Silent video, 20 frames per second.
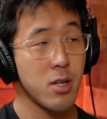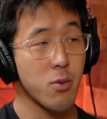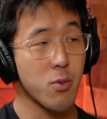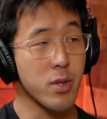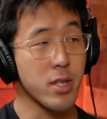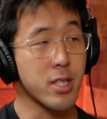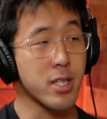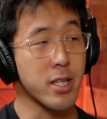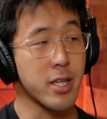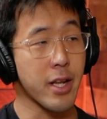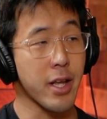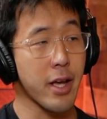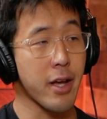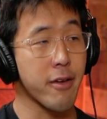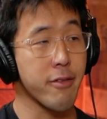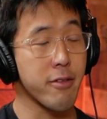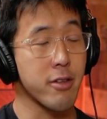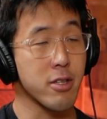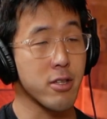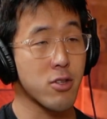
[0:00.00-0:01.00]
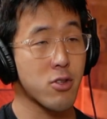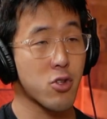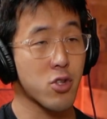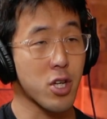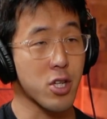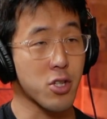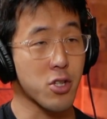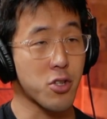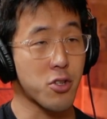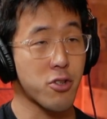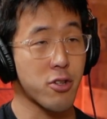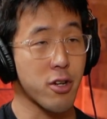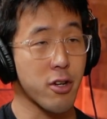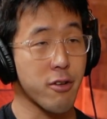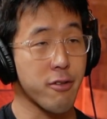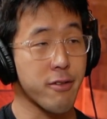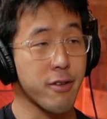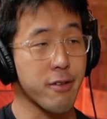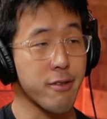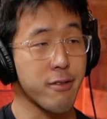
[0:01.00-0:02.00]
we didn't have this treasure
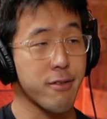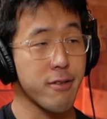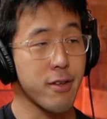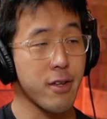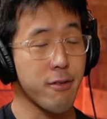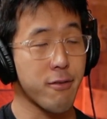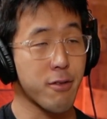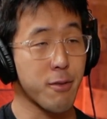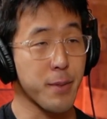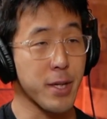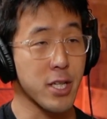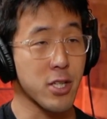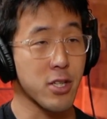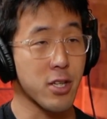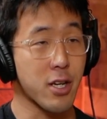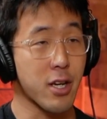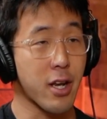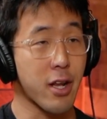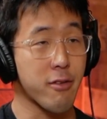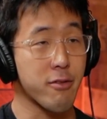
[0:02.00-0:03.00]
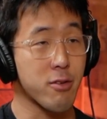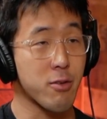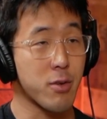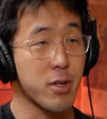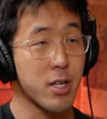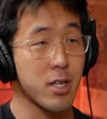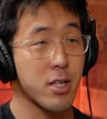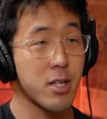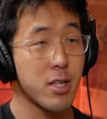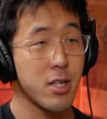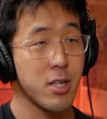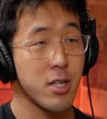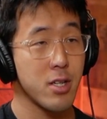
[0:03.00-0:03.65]
trove of information on everyone.